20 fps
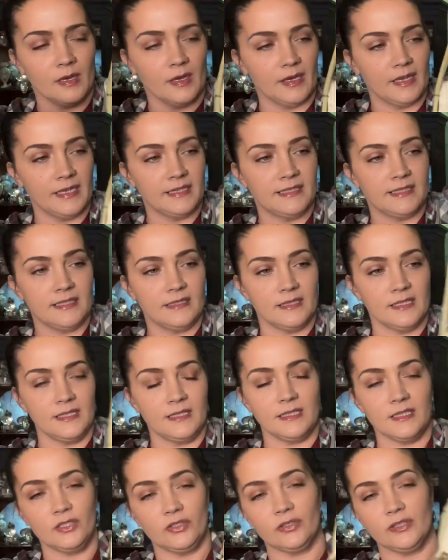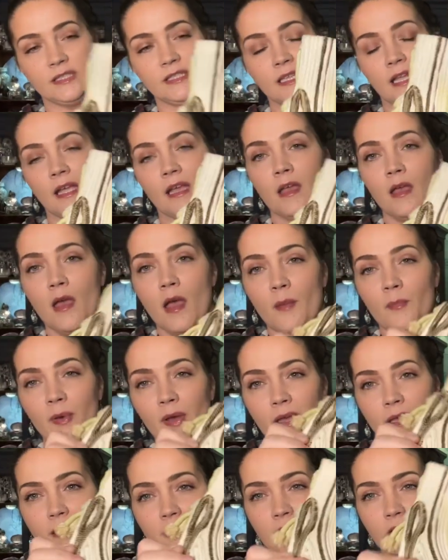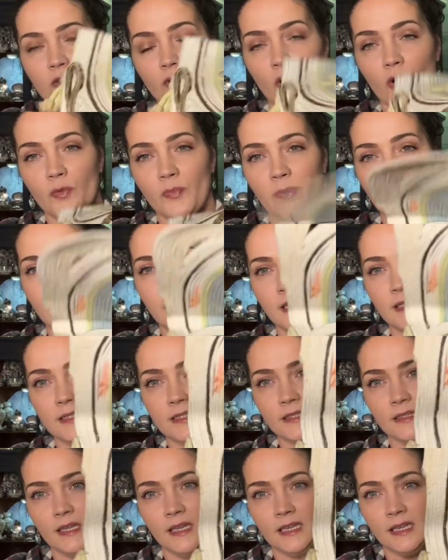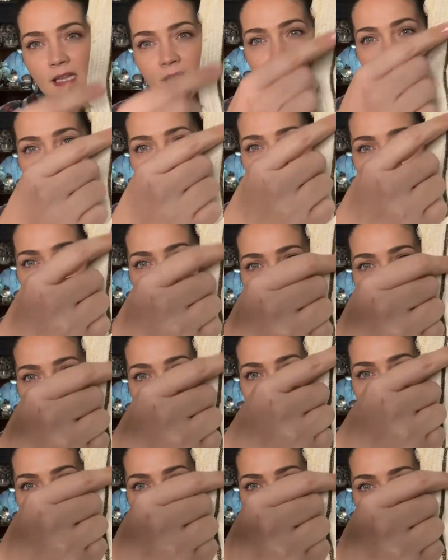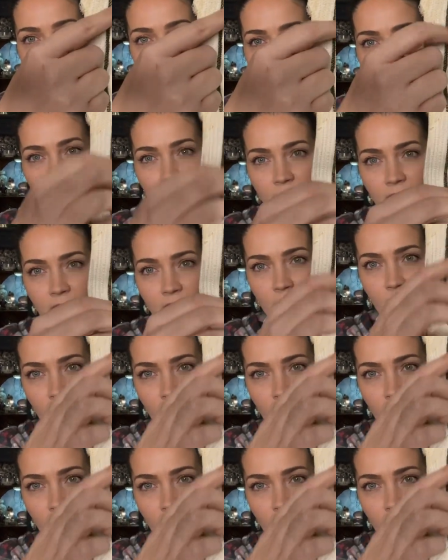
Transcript: It's interesting, but you open it and it has like something there,